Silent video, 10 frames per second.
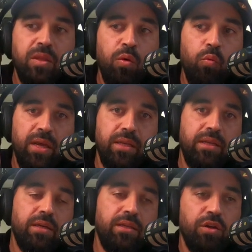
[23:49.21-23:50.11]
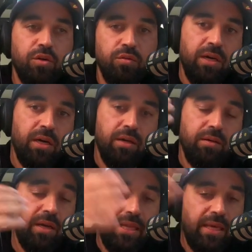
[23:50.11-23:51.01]
when you know uh,
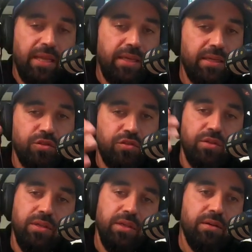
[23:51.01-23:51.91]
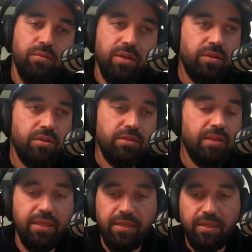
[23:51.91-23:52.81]
any any industry, uh, whether it's
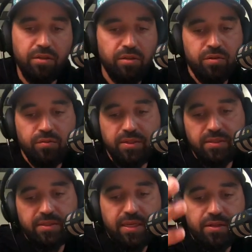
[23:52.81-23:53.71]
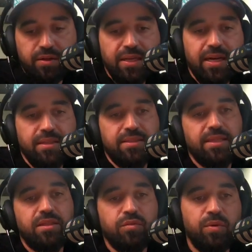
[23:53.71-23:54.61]
lending or, or, real estate or any kind of
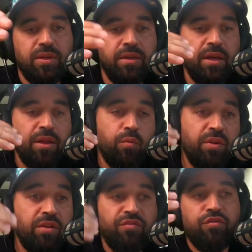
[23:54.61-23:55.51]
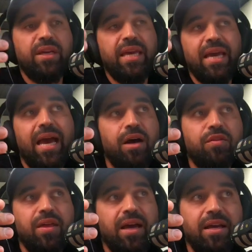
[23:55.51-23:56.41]
sales, when when they're freaking
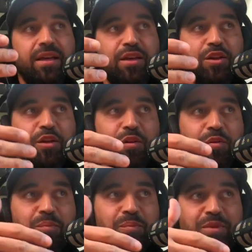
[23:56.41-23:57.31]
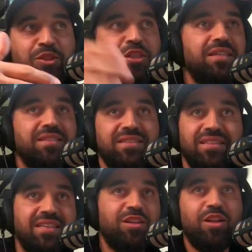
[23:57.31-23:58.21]
out that you know machines and
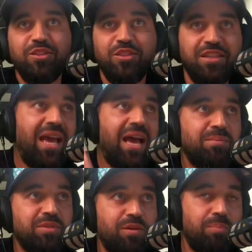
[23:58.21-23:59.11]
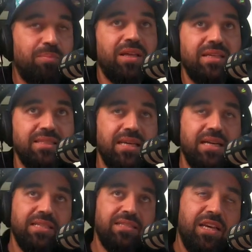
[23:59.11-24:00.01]
technology and apps are replacing
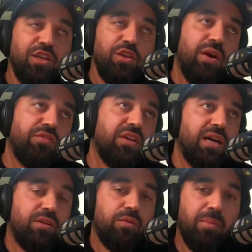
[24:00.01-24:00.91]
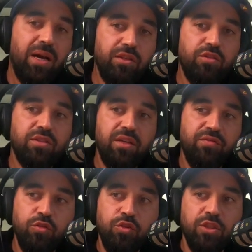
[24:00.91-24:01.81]
us, you have to kind of remind yourself
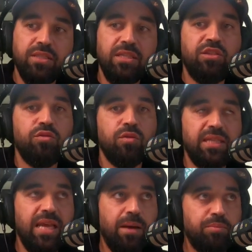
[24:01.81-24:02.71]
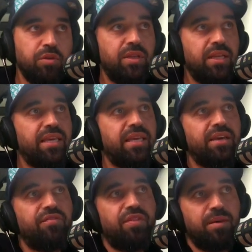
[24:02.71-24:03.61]
you just need to adapt. You need to
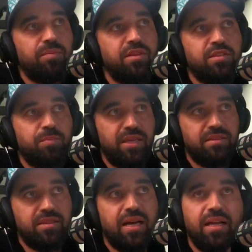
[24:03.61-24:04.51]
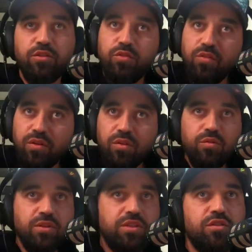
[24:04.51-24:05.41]
give them the space to kind of do their own
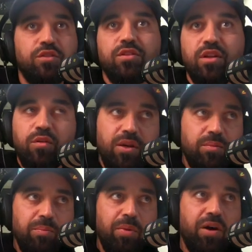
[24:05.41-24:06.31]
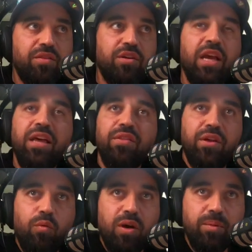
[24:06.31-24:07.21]
research. They don't want to be bothered. They
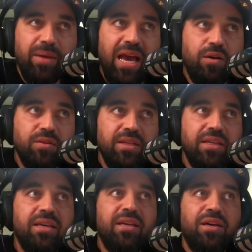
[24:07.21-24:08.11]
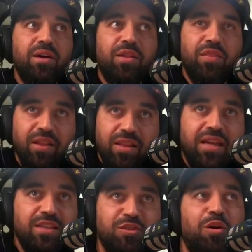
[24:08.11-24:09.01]
don't want to be hounded. They'll
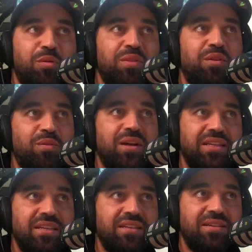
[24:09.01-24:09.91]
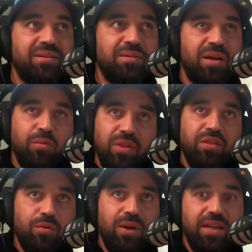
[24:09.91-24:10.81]
let us know when they're ready, and when it's
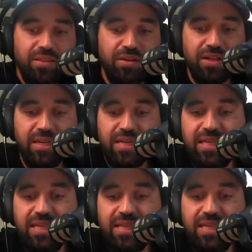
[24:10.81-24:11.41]
they're ready, like they're going to need